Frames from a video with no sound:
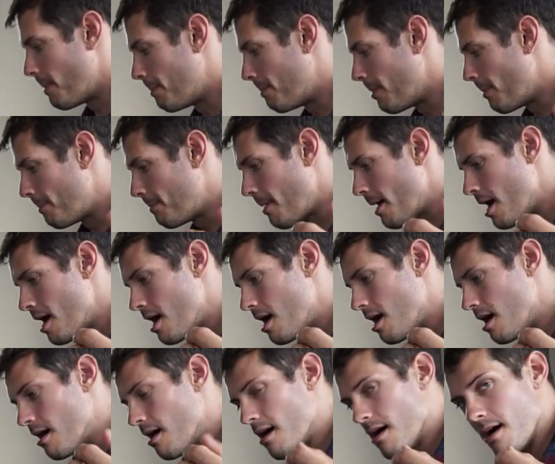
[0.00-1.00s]
Ba -ba
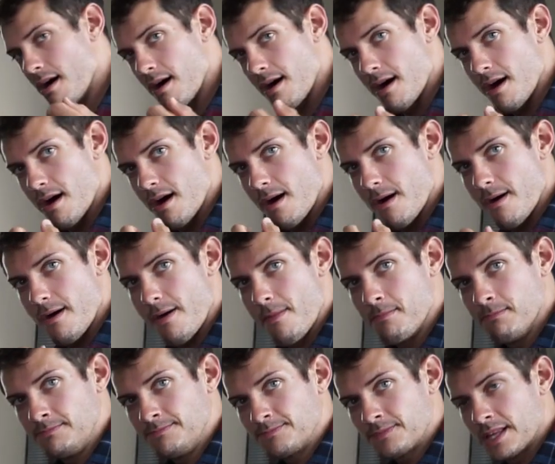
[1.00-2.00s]

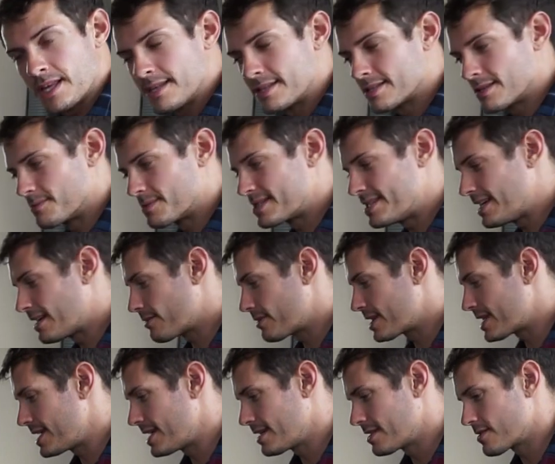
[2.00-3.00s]
-bum! Some
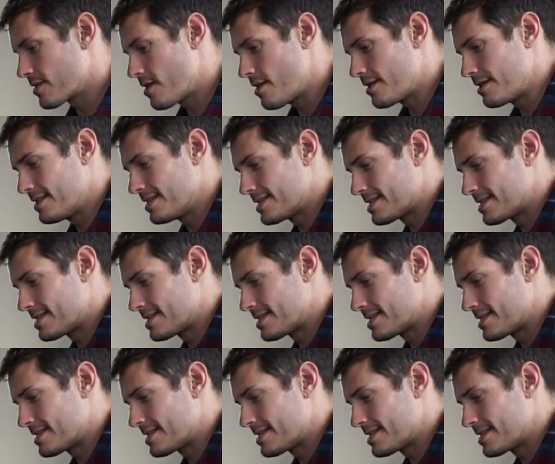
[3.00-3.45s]
secret things already